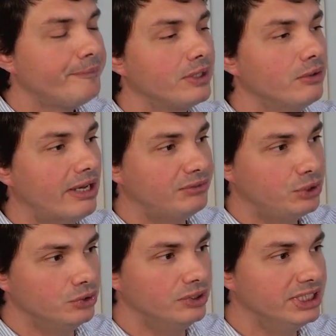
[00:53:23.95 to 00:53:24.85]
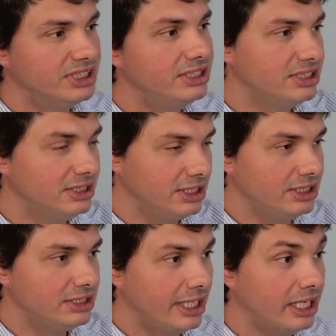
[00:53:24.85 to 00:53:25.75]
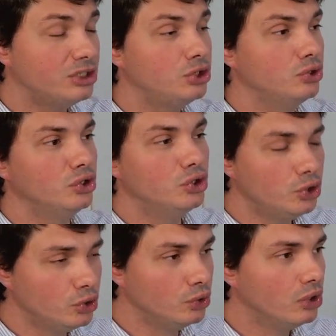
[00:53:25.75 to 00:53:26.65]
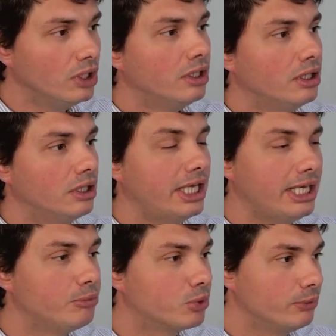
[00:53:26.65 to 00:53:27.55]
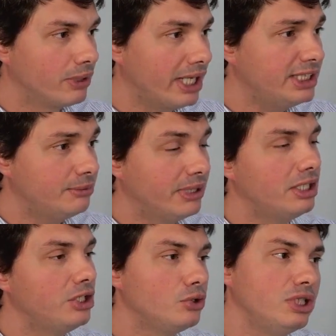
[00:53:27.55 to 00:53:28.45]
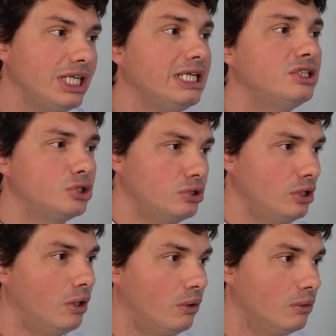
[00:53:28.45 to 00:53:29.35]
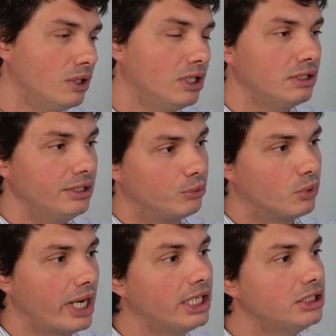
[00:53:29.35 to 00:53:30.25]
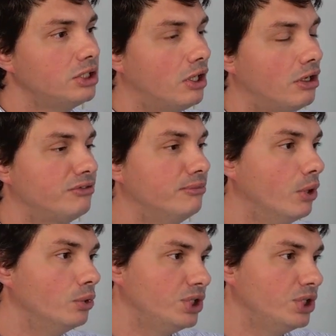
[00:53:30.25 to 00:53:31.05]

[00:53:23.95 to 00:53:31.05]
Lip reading: You have to do this, this, and this. And to do a hip replacement, you need to know the range of motion.